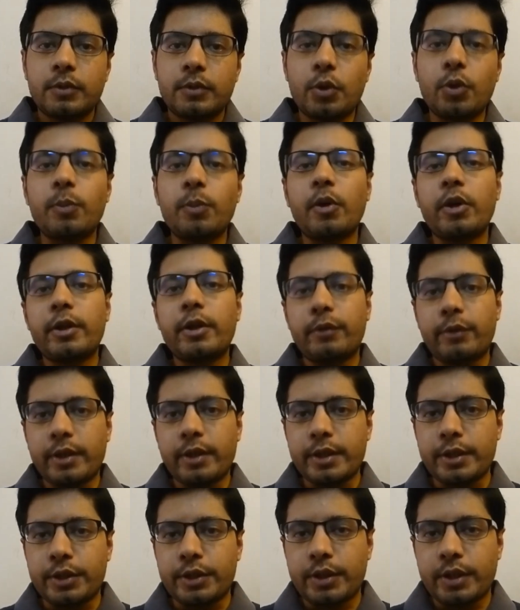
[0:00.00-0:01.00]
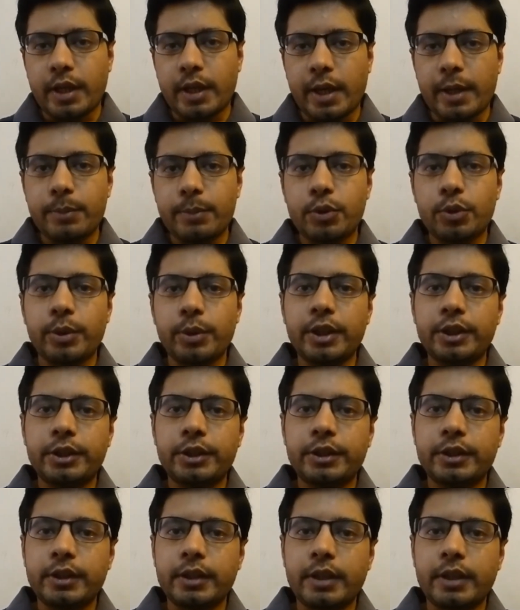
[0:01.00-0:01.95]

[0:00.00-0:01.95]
Good morning, friends. I am Suyash.